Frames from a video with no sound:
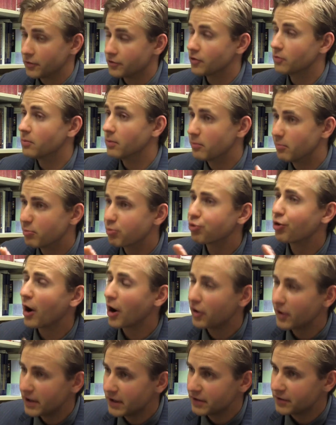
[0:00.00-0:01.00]
so
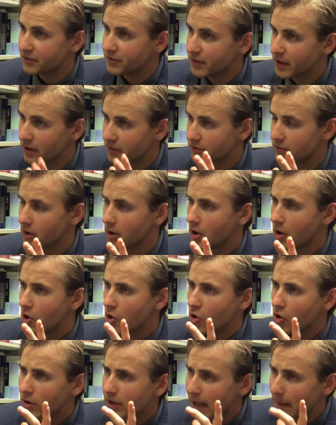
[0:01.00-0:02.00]
prior to 86,
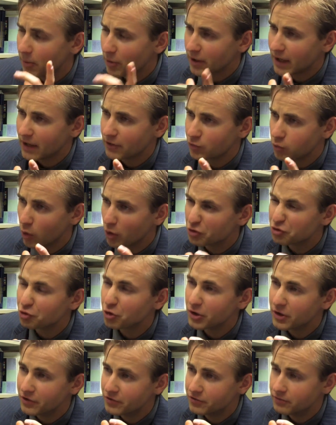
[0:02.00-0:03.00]
capital gains was
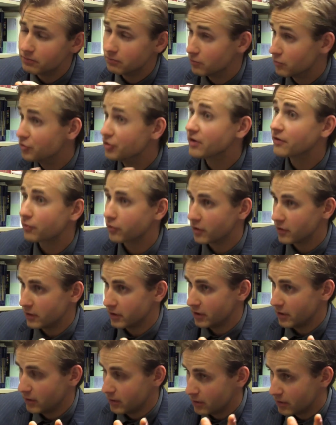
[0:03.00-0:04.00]
treated
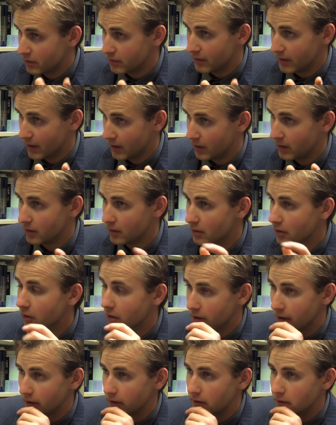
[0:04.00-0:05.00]
differently then.
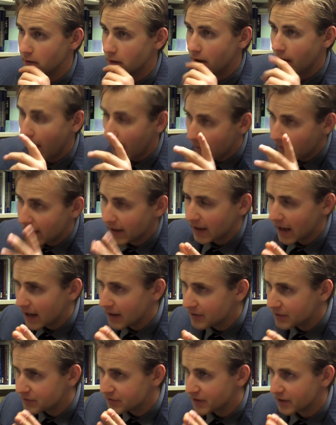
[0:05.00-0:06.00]
Okay, and
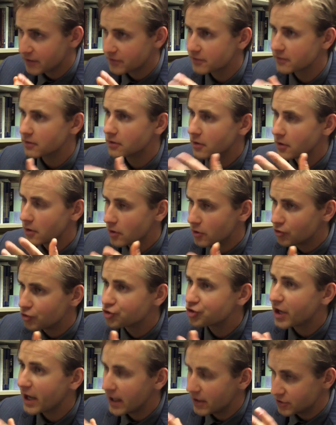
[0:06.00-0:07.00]
86
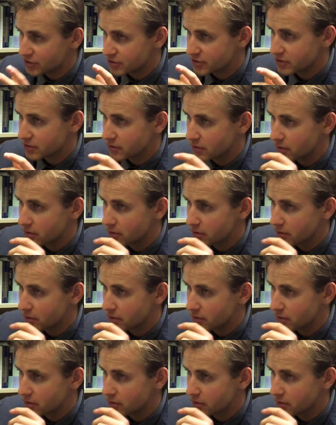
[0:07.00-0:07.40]
changed